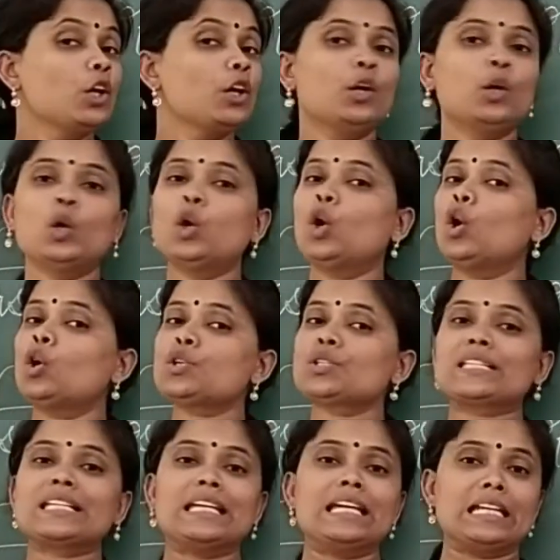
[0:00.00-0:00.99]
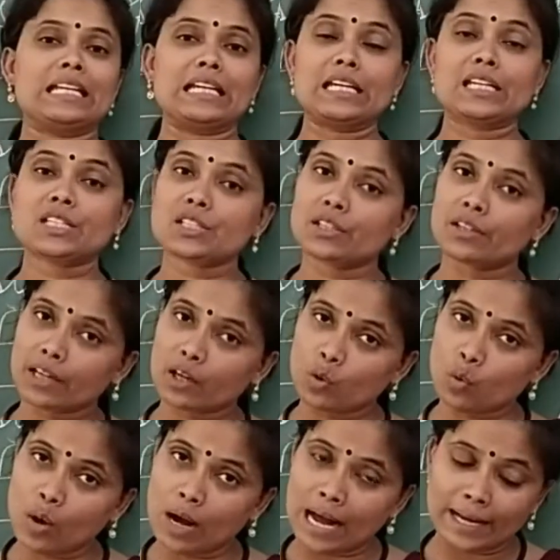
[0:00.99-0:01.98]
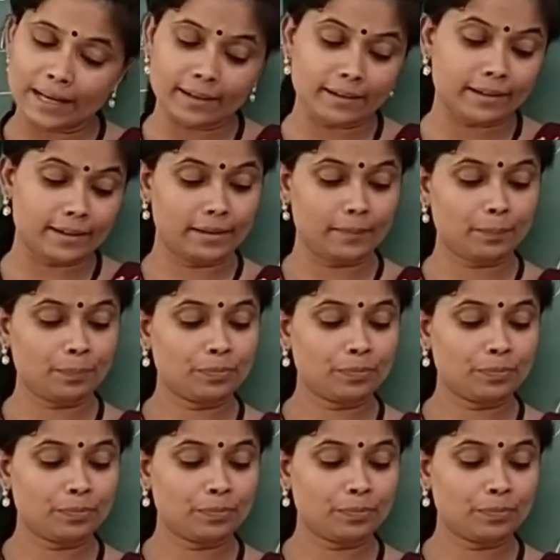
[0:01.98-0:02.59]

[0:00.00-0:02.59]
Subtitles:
No seed is required.